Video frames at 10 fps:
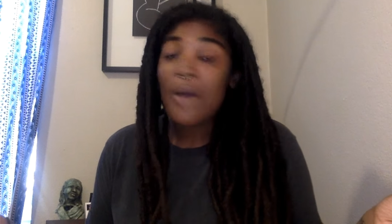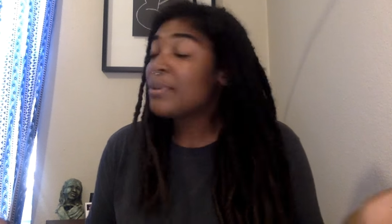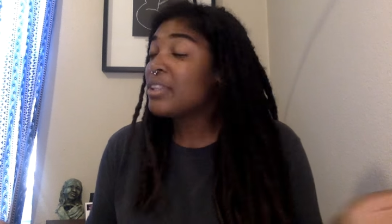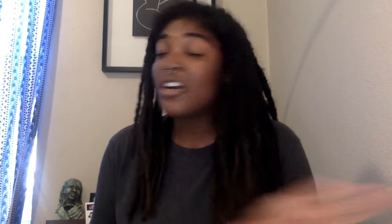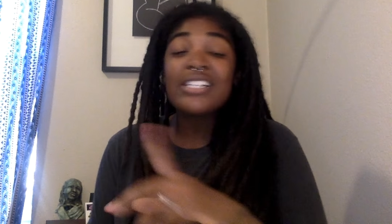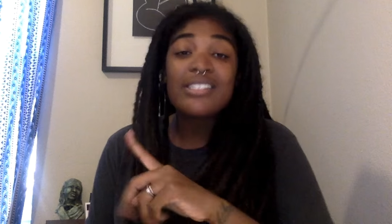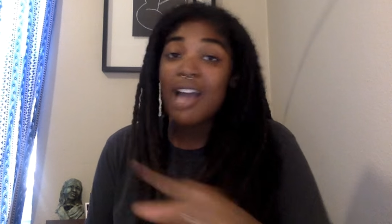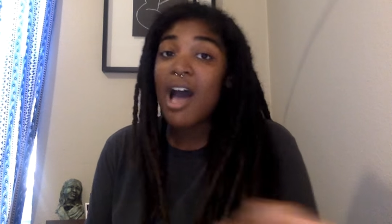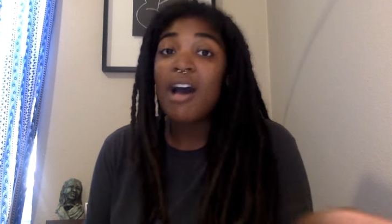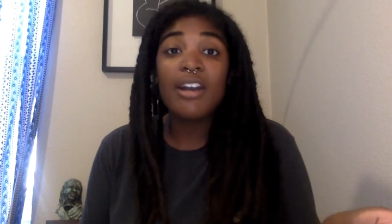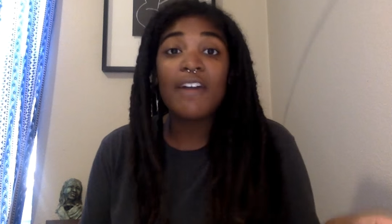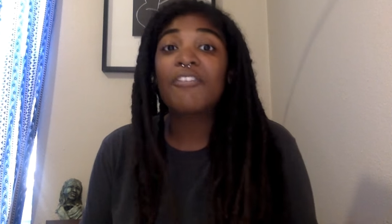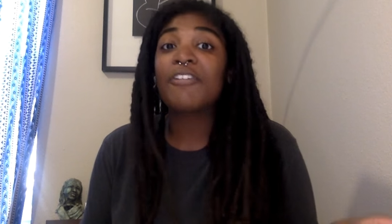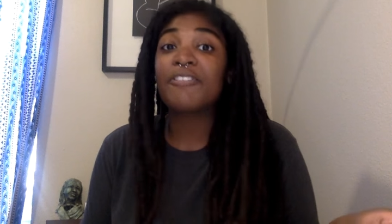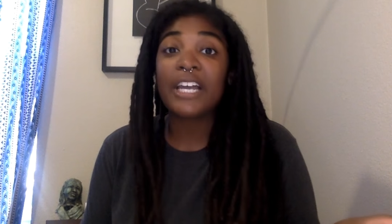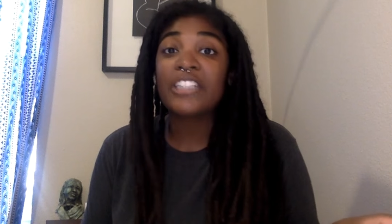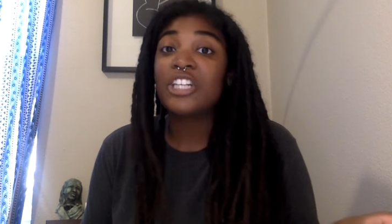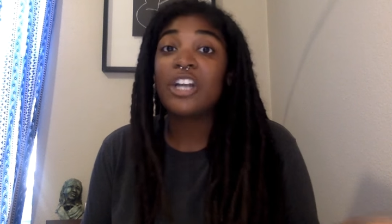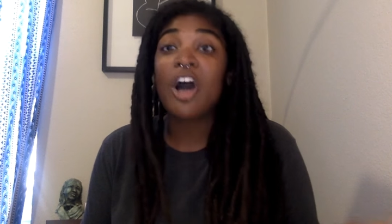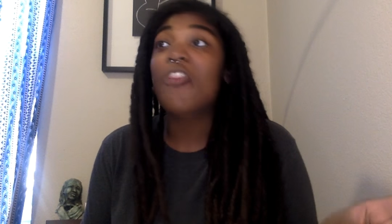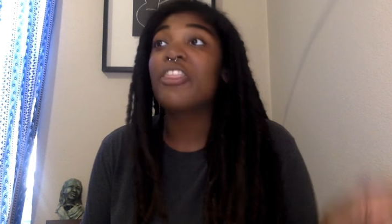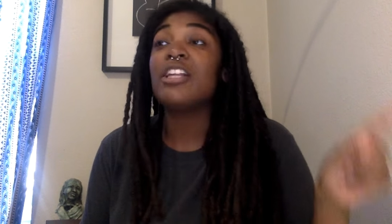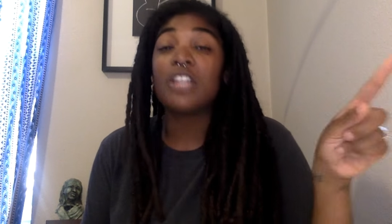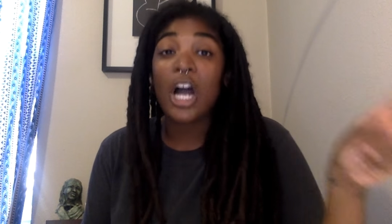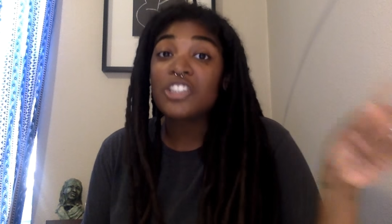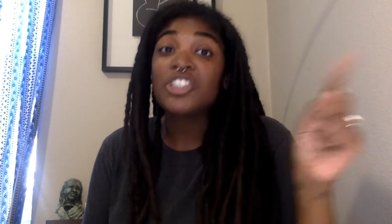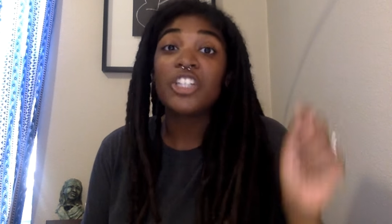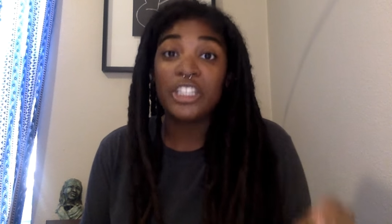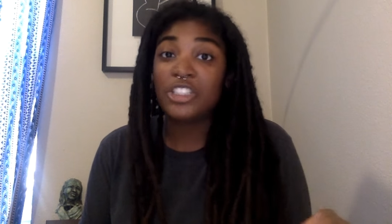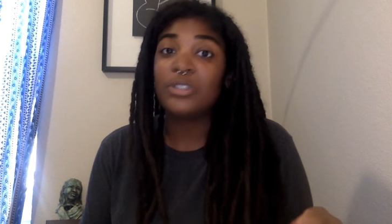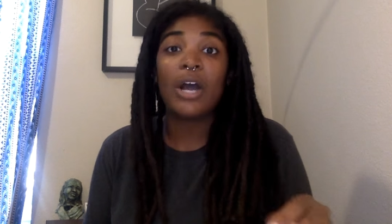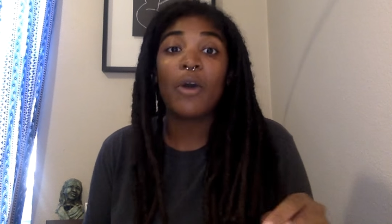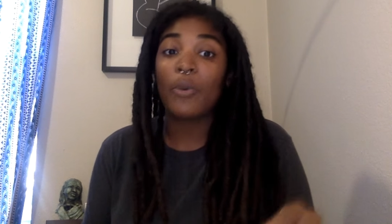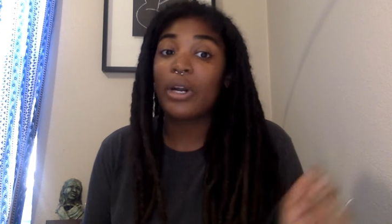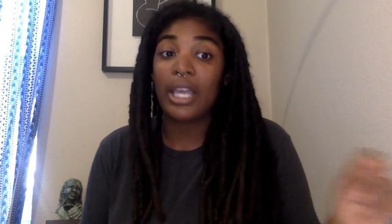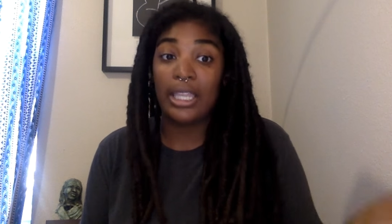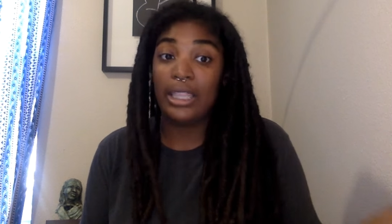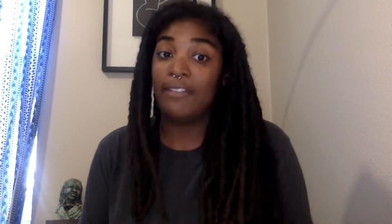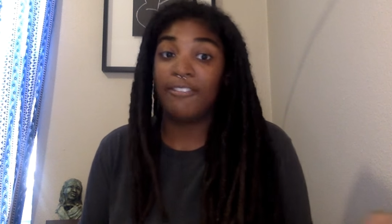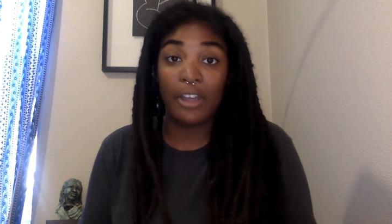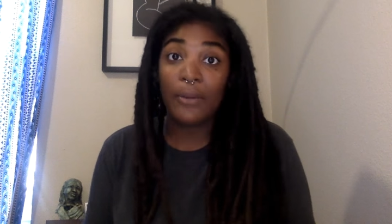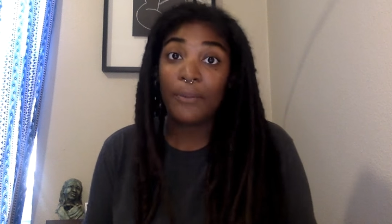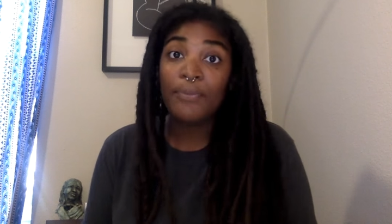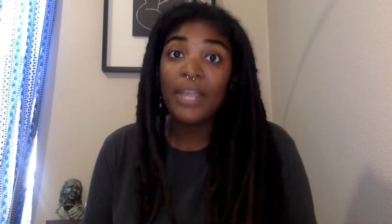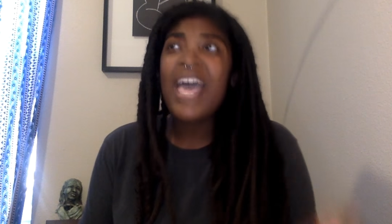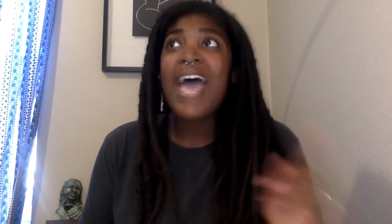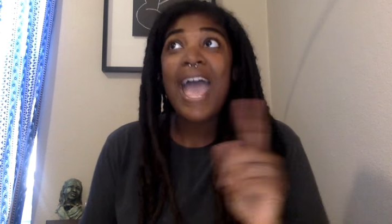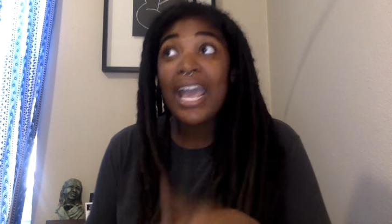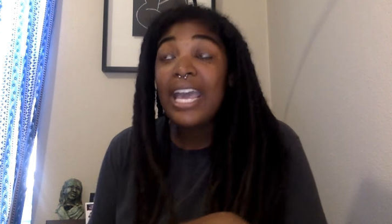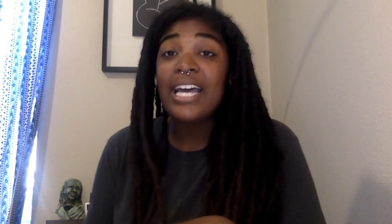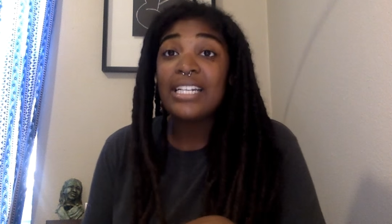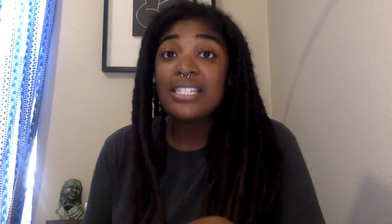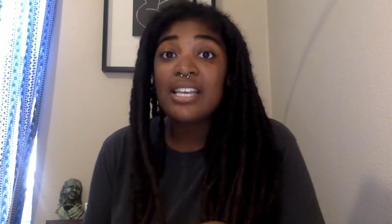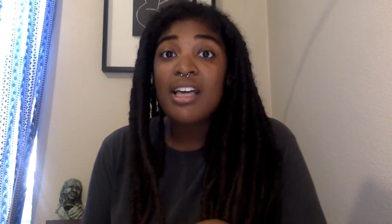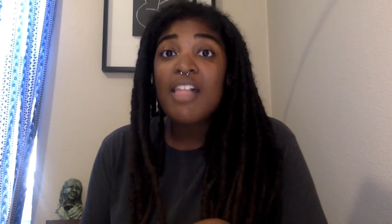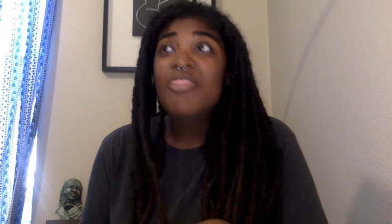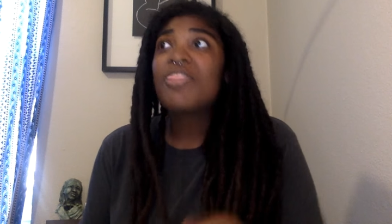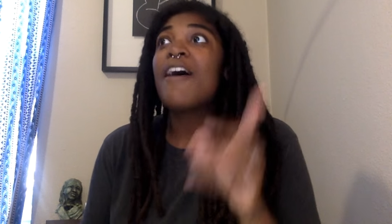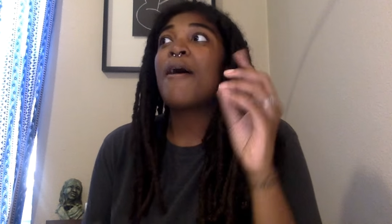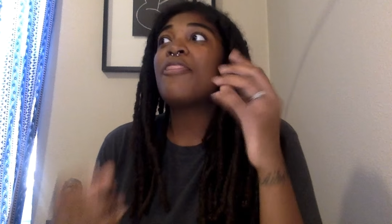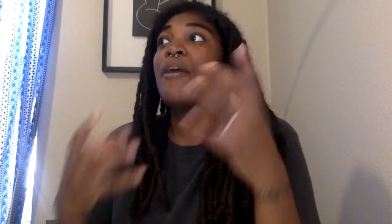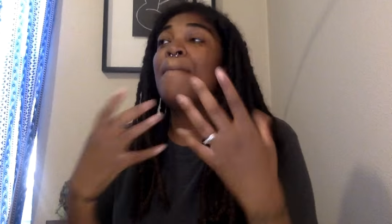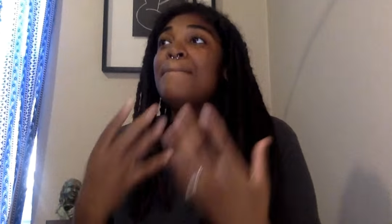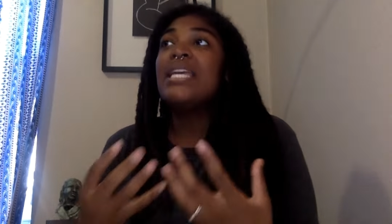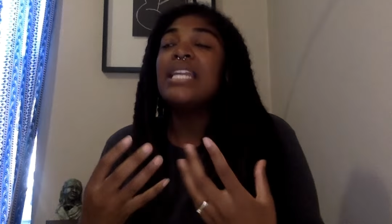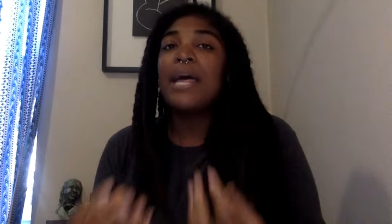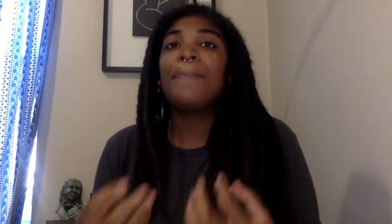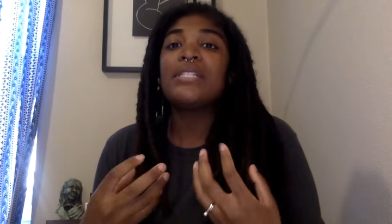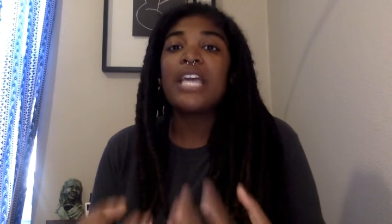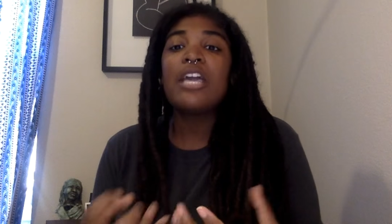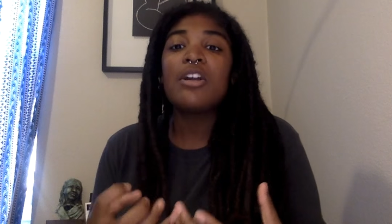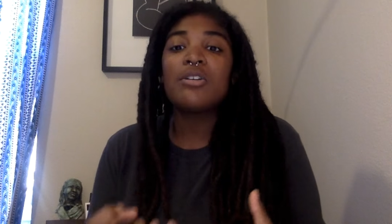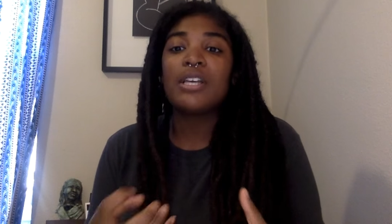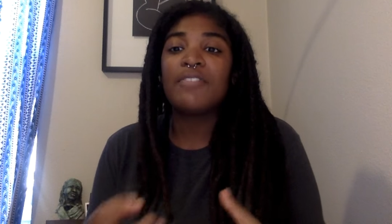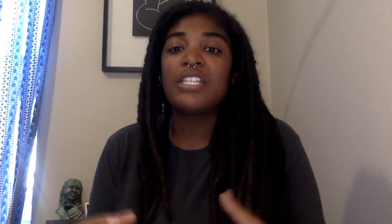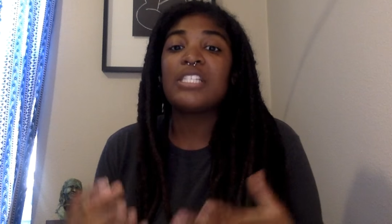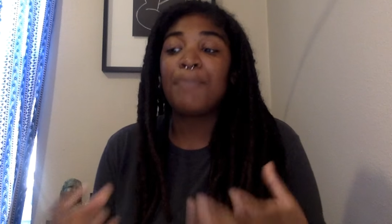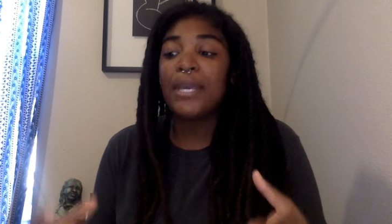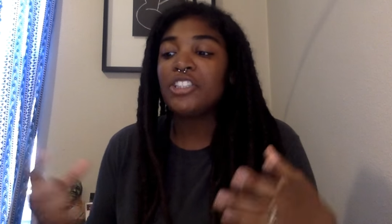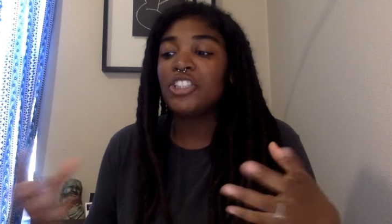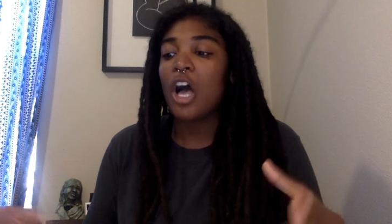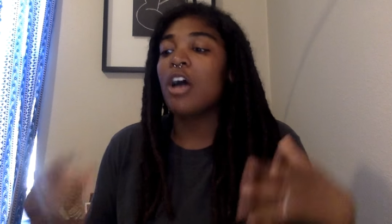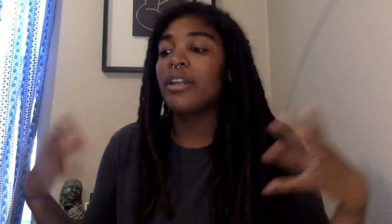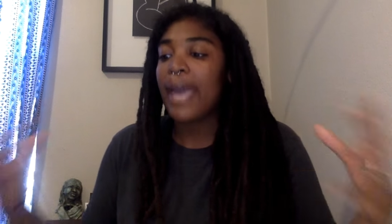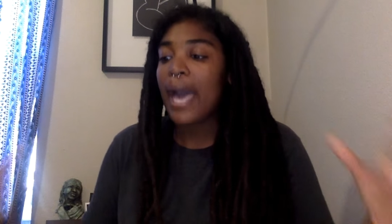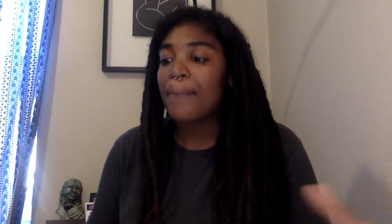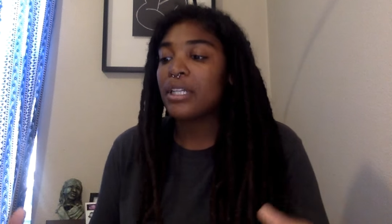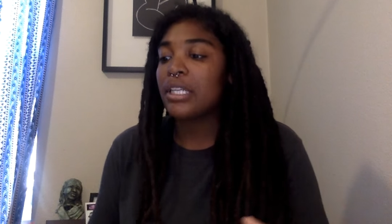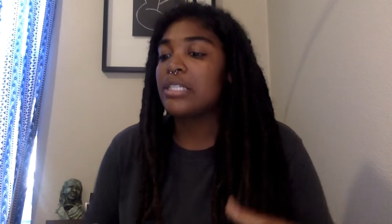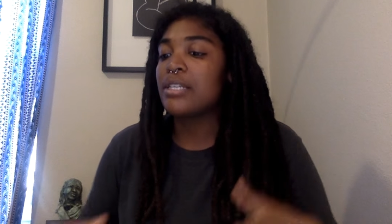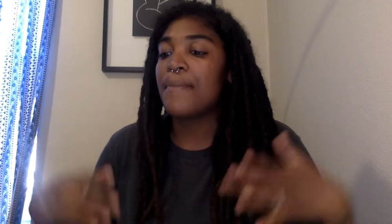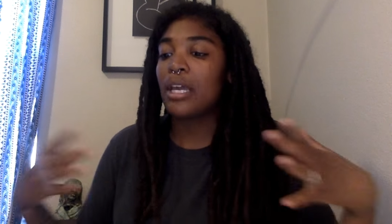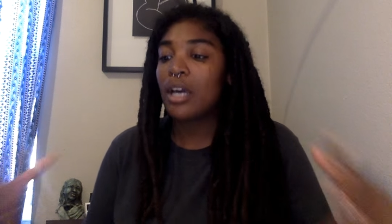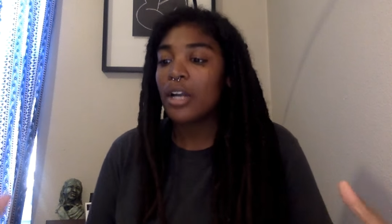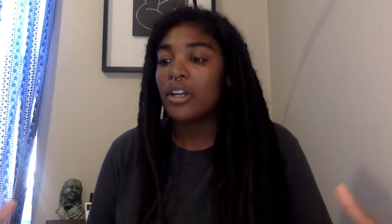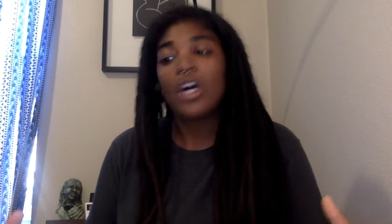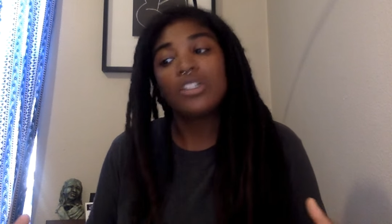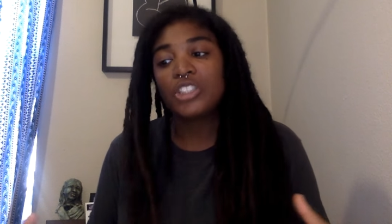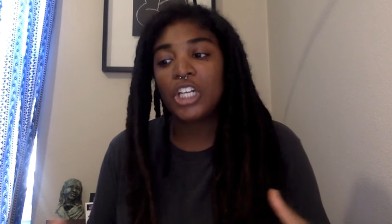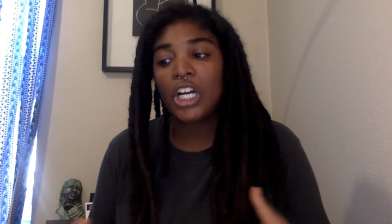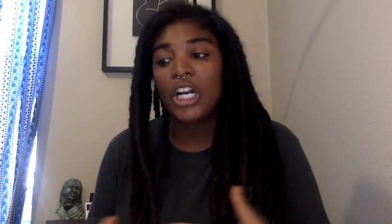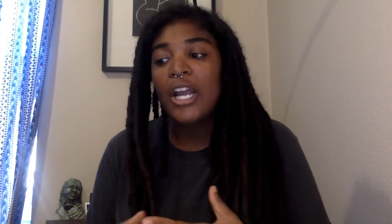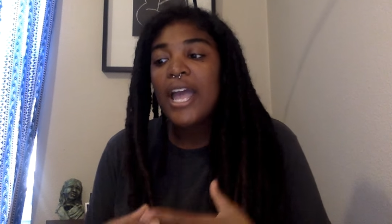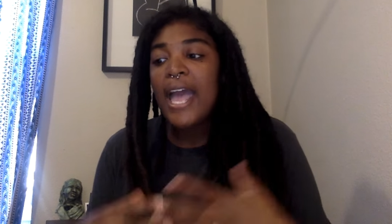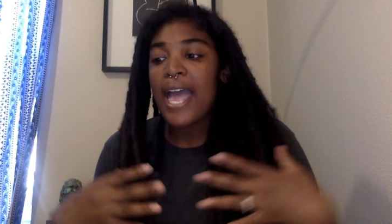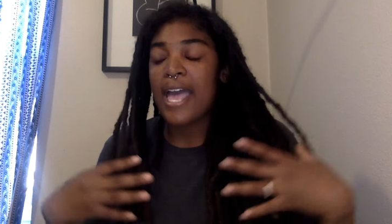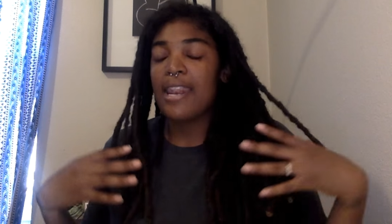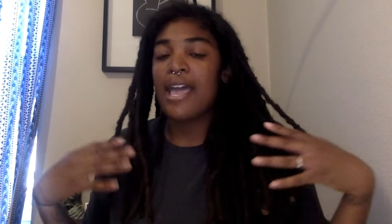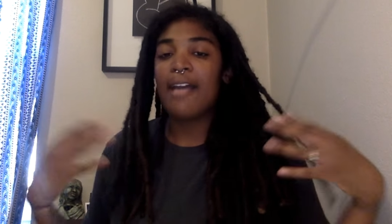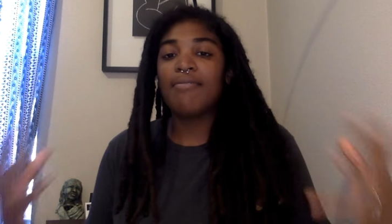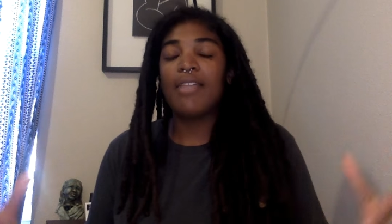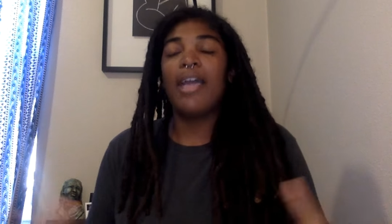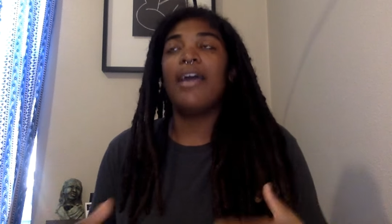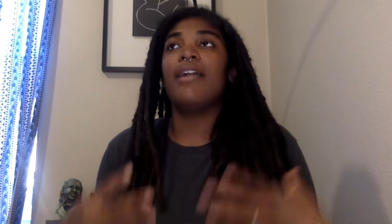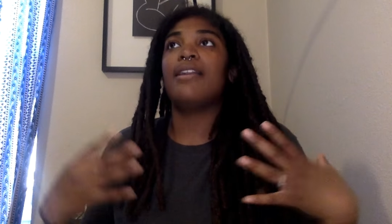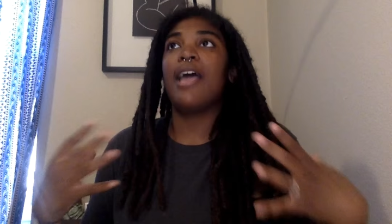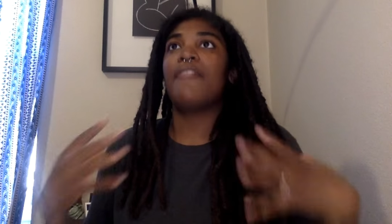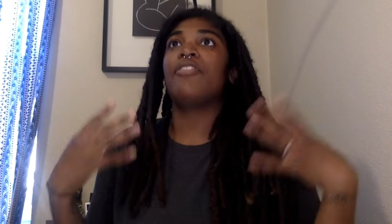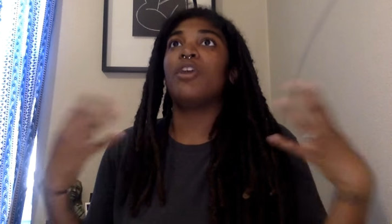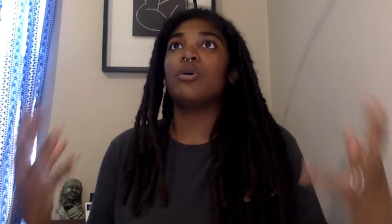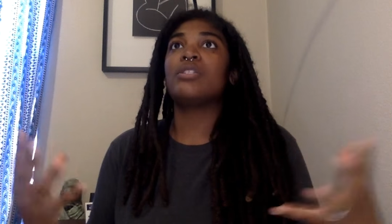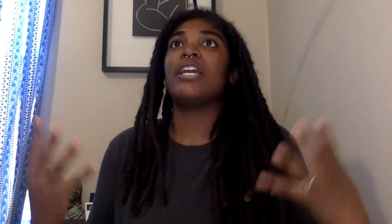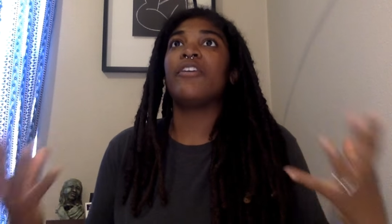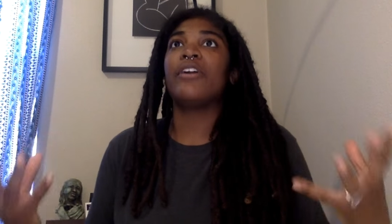but there is not enough reflection on the larger issues at work in the film and the the meat and potatoes of the speech on capitalism and gun culture and and and and those